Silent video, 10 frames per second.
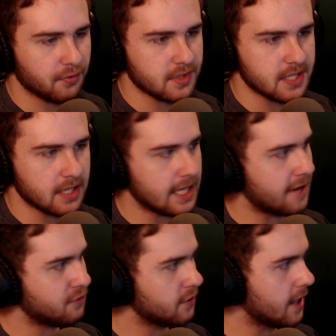was sent
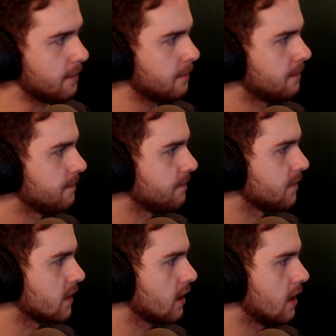after them.
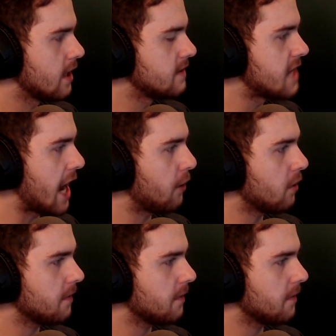Tower